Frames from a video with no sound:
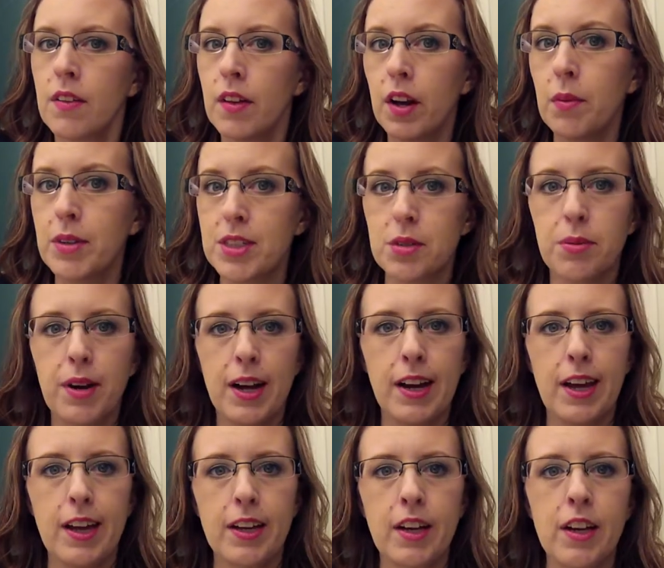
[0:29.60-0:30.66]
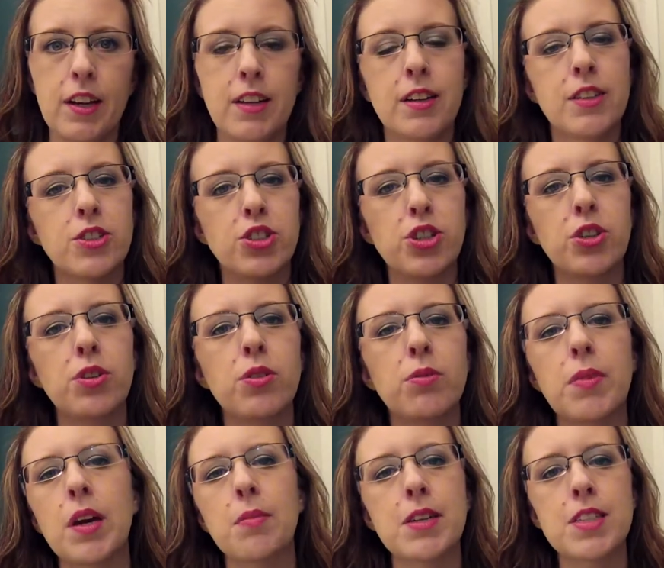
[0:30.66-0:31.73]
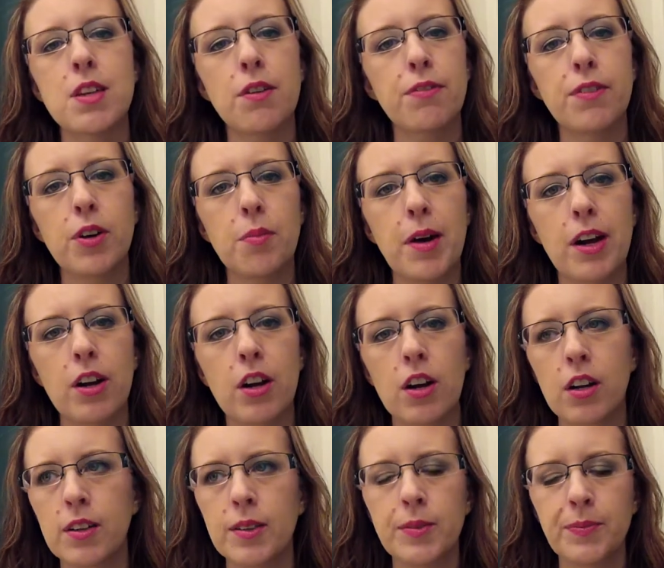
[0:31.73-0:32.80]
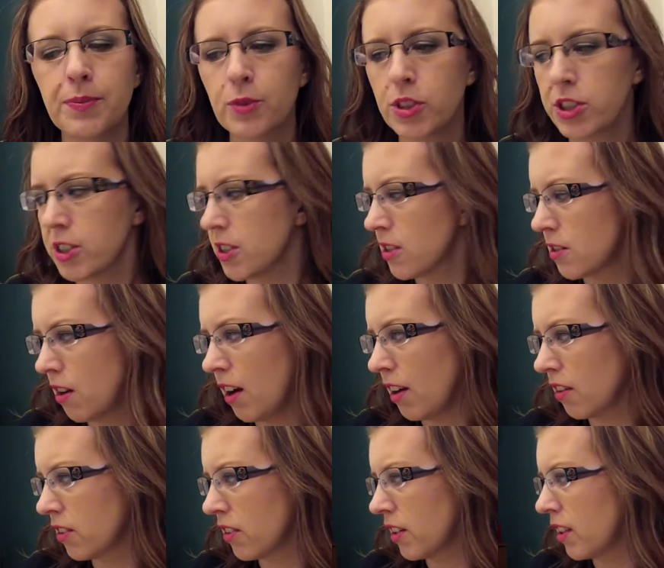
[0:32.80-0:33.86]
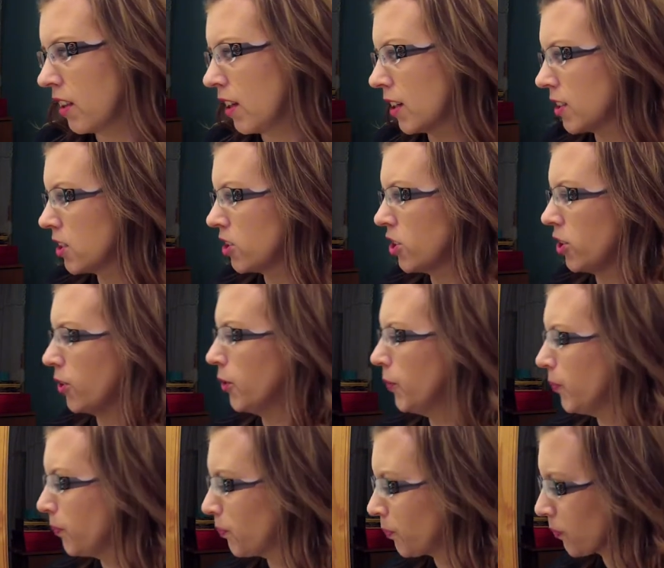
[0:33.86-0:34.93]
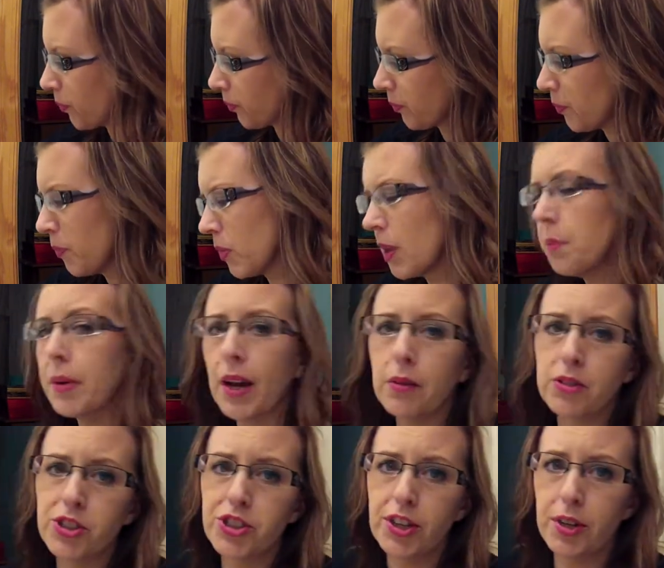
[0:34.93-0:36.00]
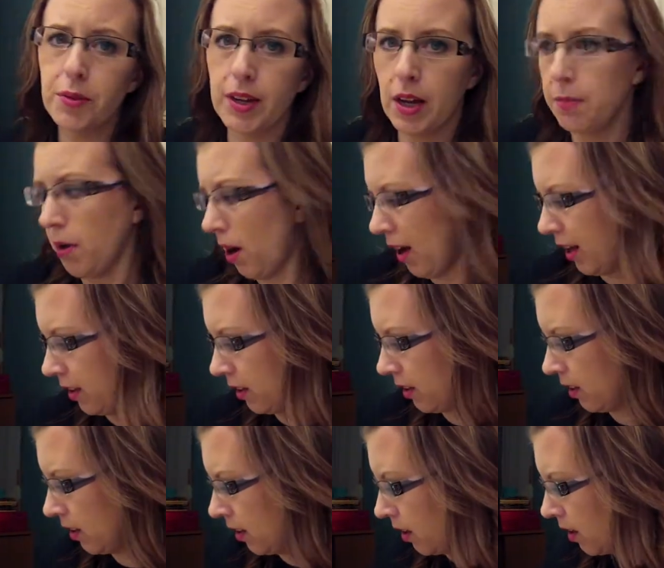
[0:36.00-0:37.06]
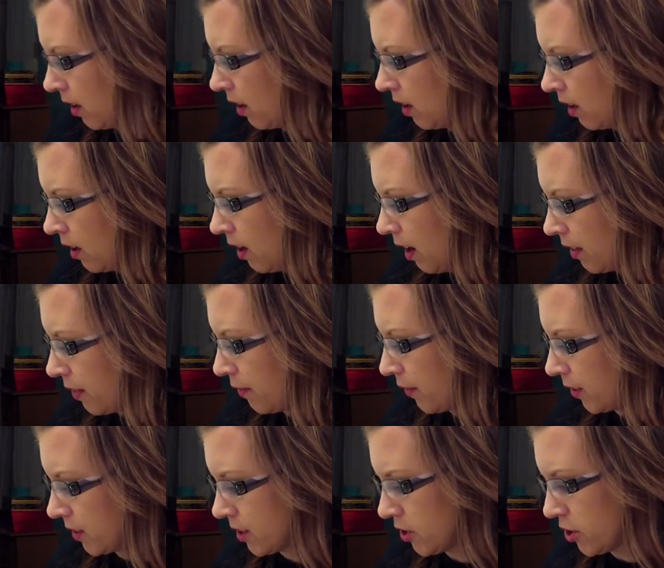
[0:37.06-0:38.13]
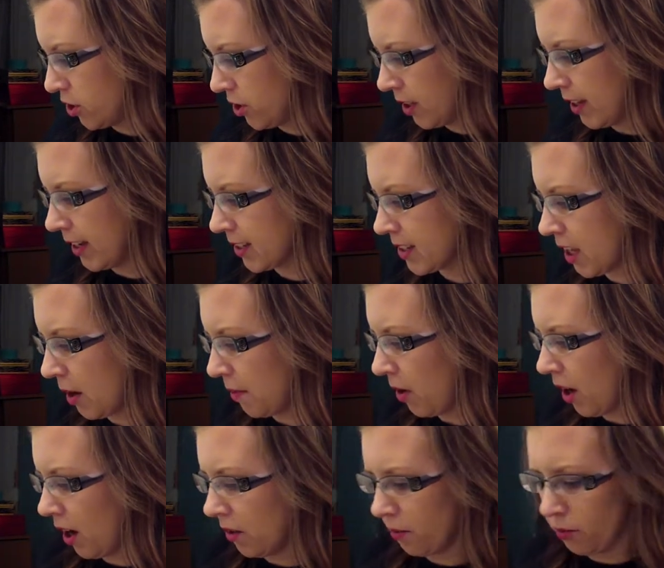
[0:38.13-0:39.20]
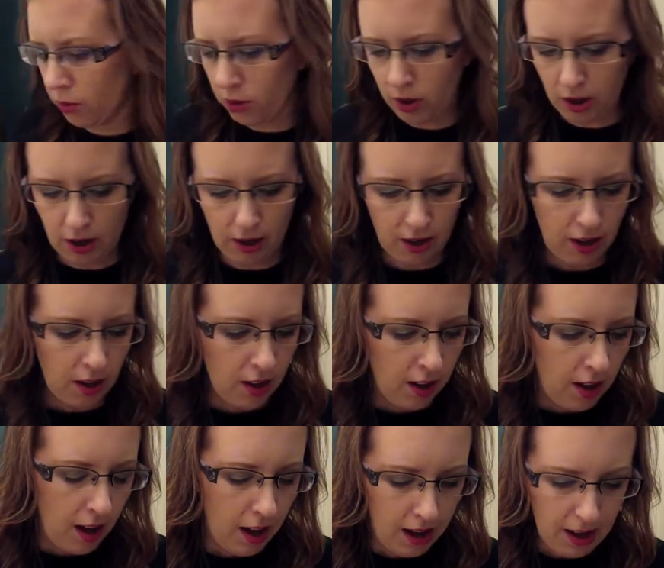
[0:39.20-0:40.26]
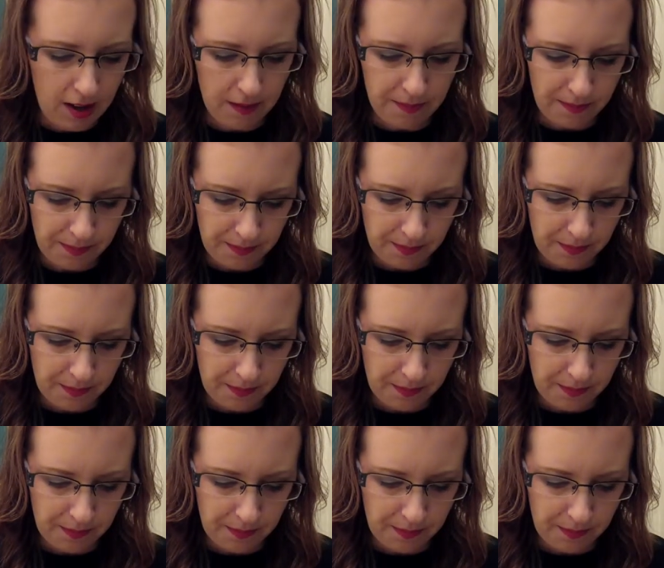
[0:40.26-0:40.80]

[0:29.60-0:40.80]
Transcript: And I went to Rite Aid to make myself feel better, which is not a good thing to do. But I will show you what I bought. The first two things I bought were um,